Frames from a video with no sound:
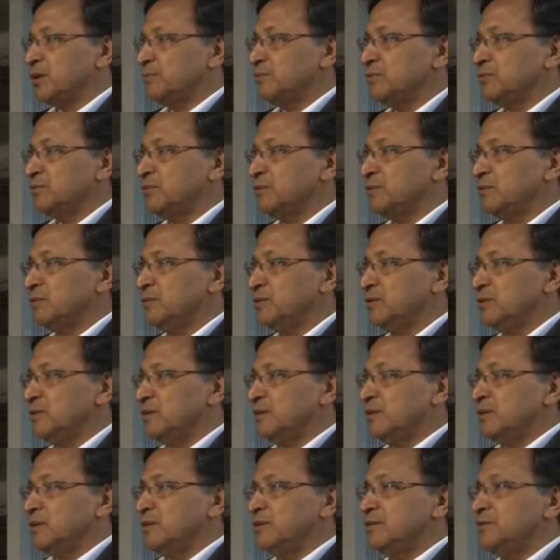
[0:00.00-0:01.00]
about the
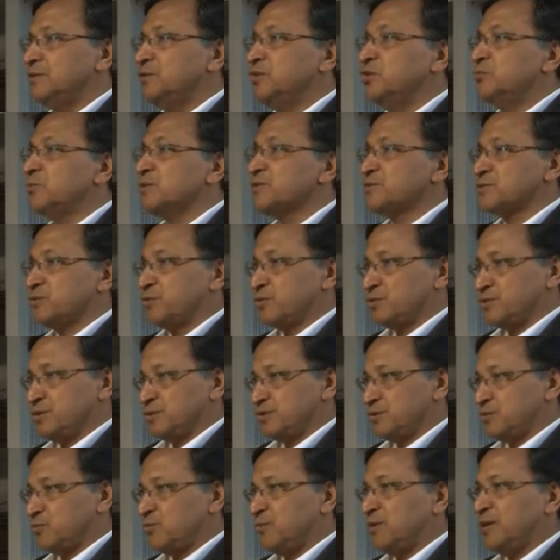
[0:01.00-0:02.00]
renewable
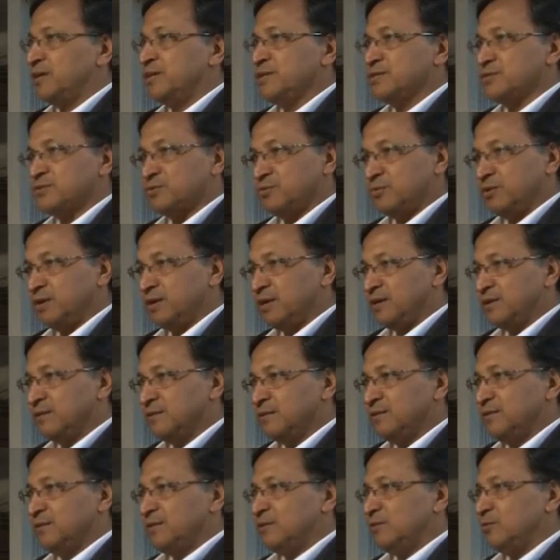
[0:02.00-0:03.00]
sources. So one is
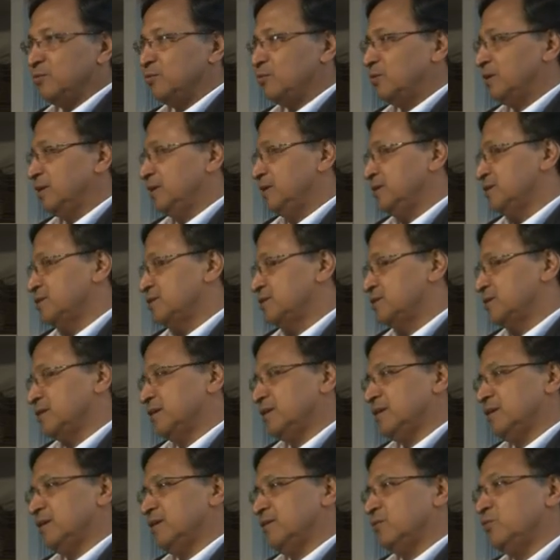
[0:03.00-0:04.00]
solar, one is
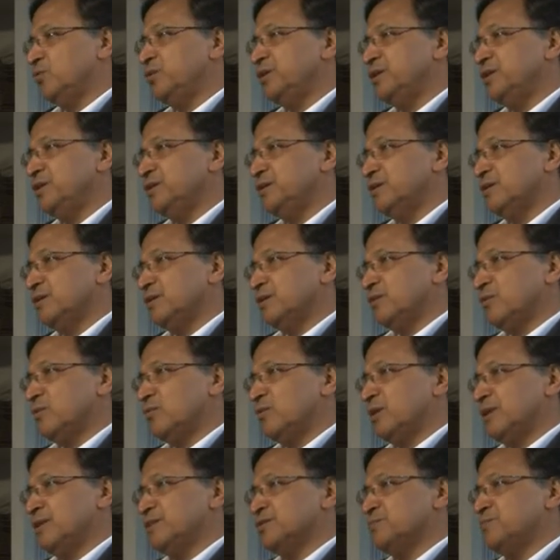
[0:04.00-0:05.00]
wind,
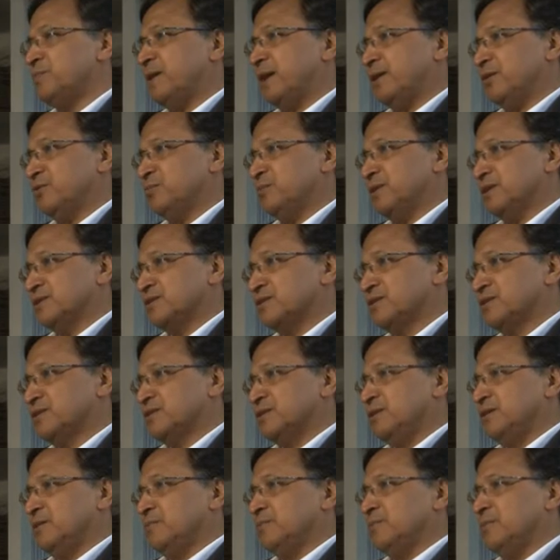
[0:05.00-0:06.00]
one is
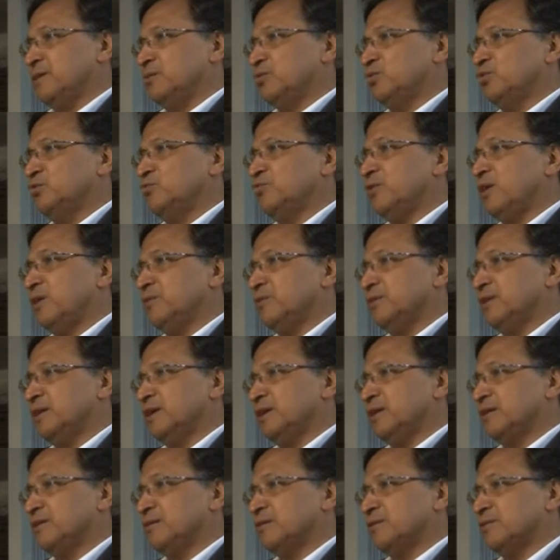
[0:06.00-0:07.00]
biomass. But we found
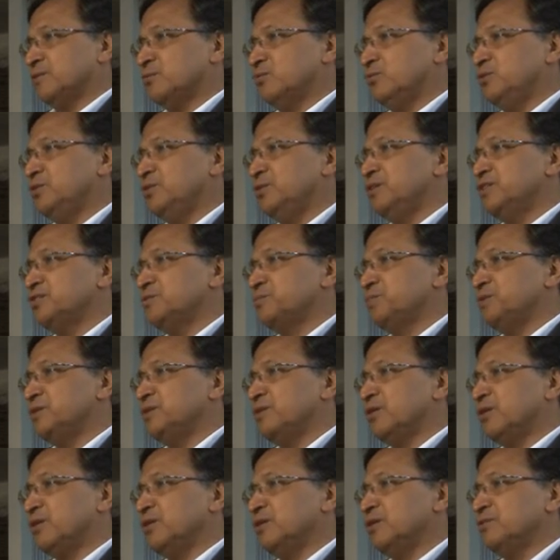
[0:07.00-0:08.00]
that wind
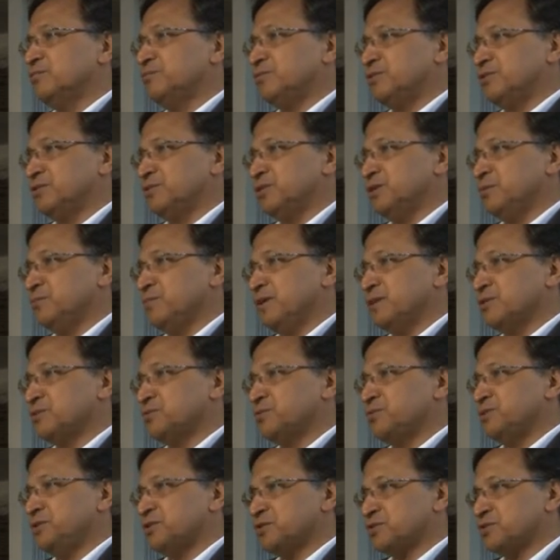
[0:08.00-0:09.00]
speed only for 3
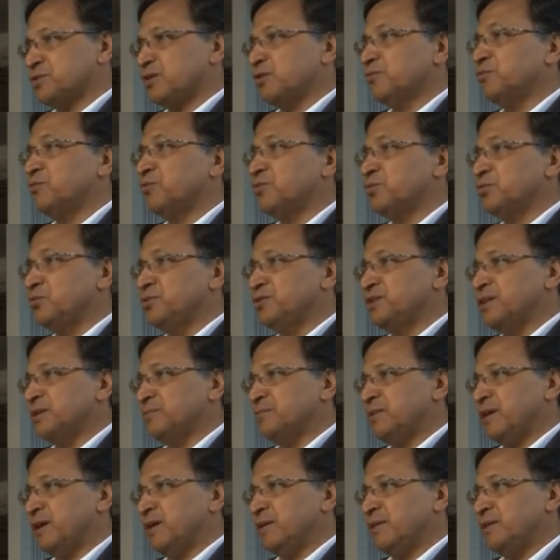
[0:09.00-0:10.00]
months. We installed 4 wind
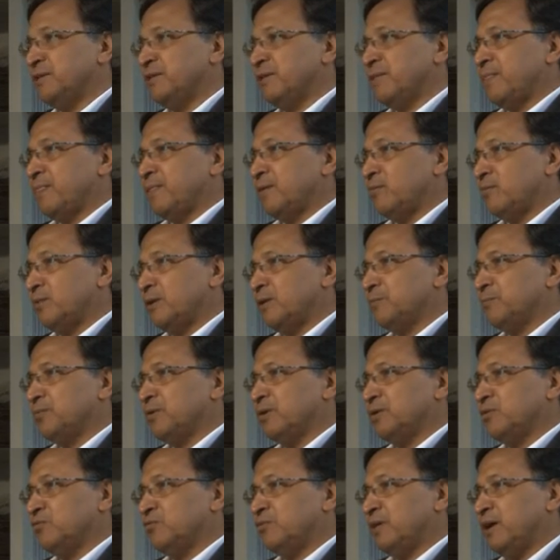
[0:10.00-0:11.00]
turbines,
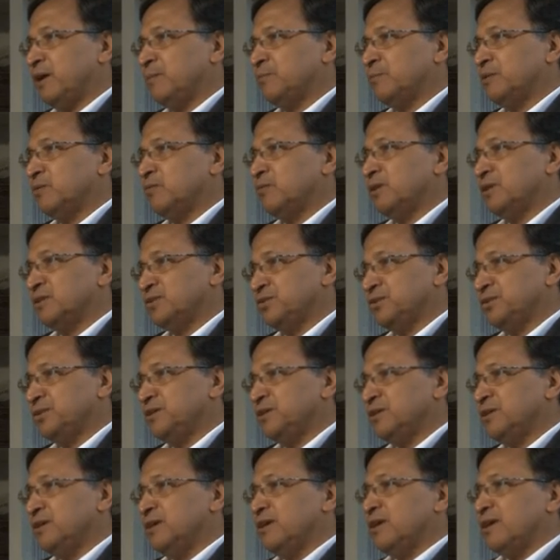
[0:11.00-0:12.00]
1.5 kilowatt
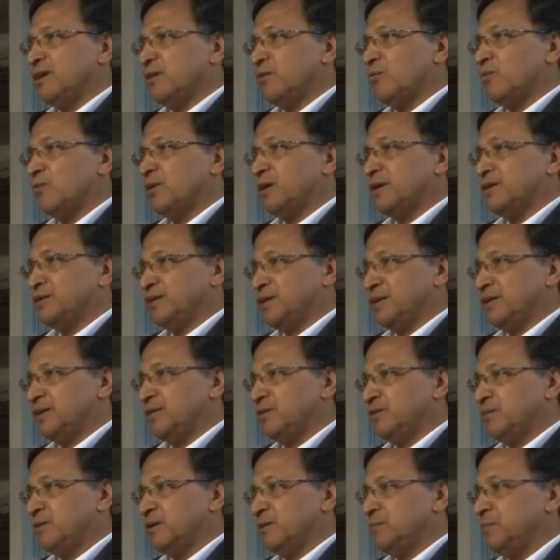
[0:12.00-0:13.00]
3,
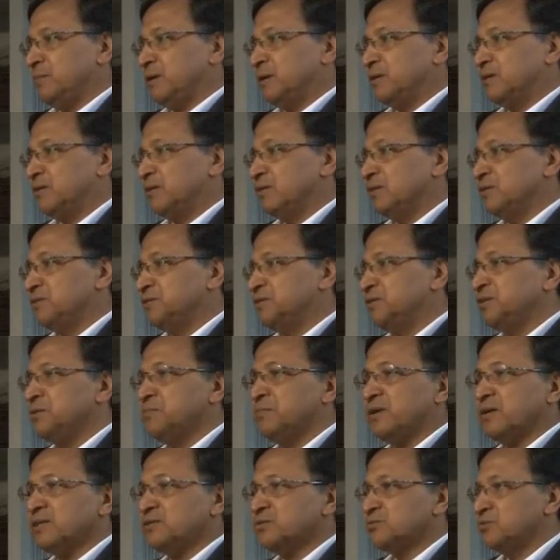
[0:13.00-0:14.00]
110 kilowatt. But only 3
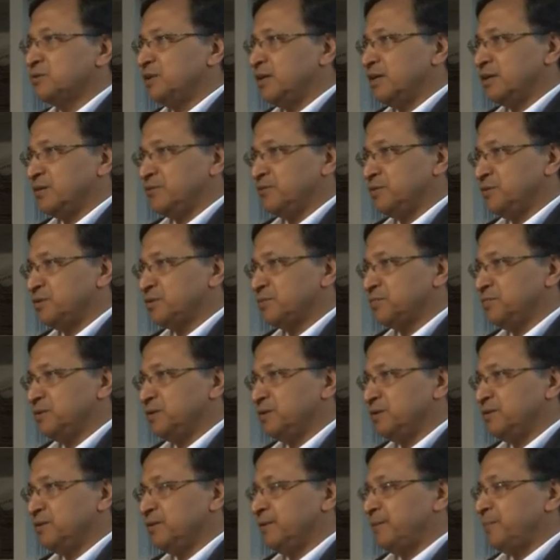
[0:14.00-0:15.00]
months we get wind
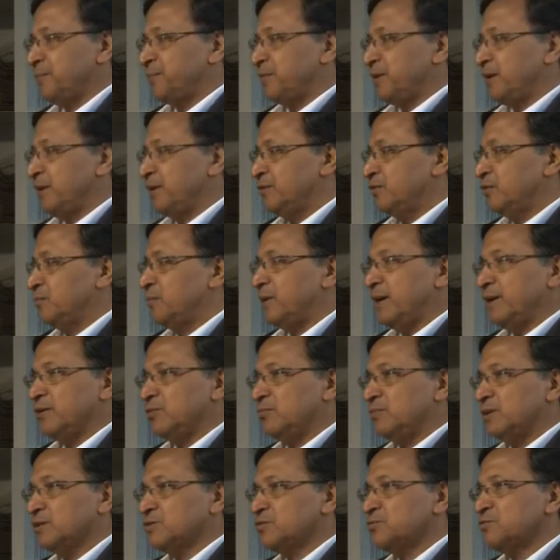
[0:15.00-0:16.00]
speed. And the
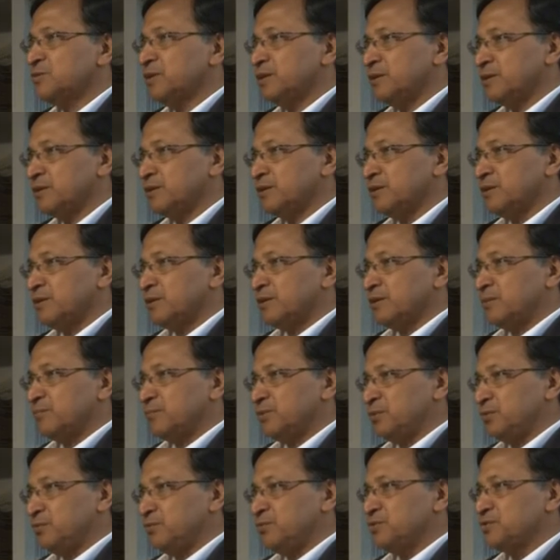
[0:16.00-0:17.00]
biomass we are
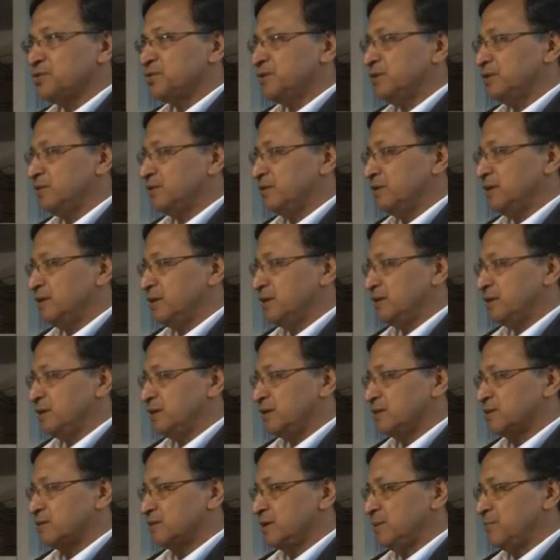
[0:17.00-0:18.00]
producing
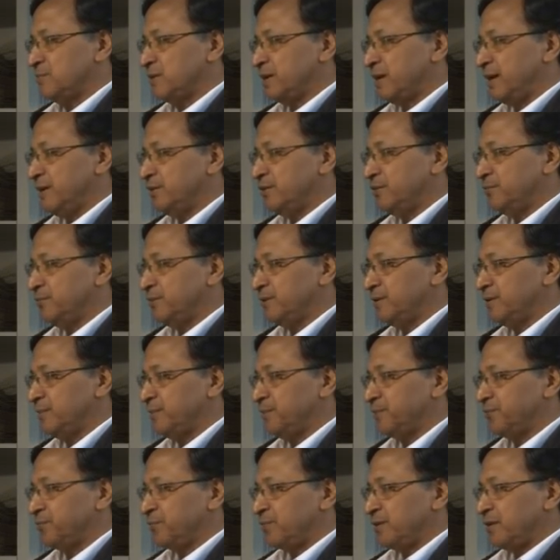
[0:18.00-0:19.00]
some kind of
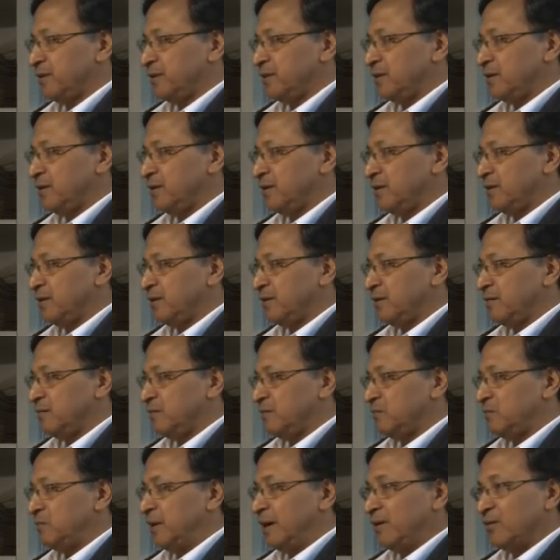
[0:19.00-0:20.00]
a
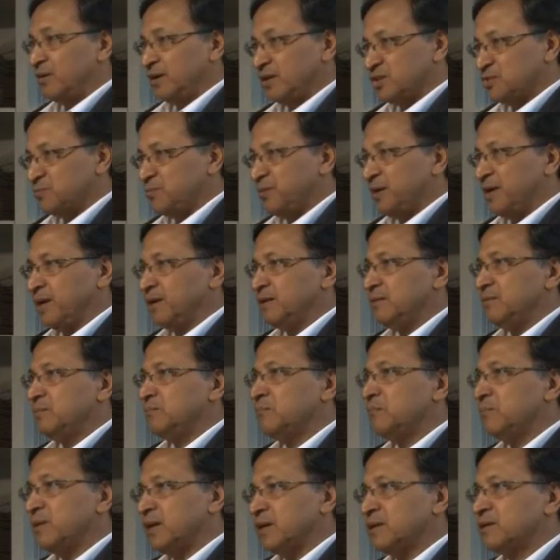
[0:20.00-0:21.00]
biogas
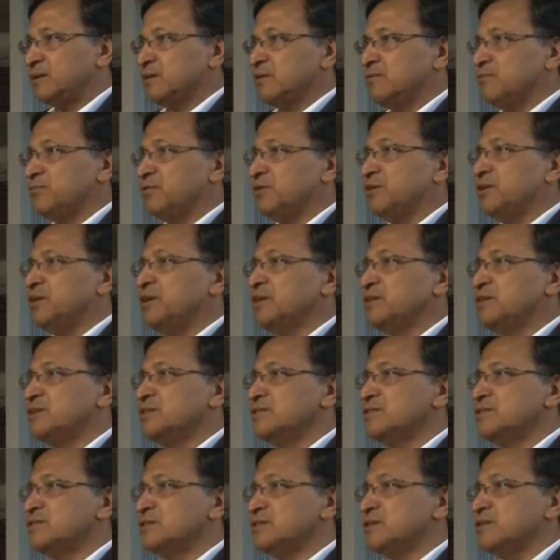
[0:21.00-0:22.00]
plant. But for
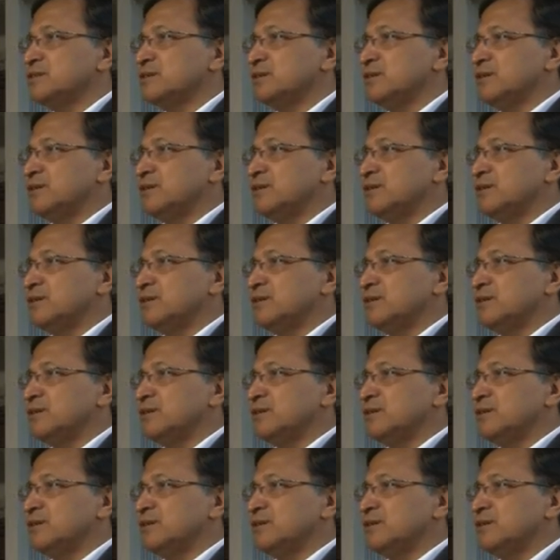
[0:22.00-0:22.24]
electricity,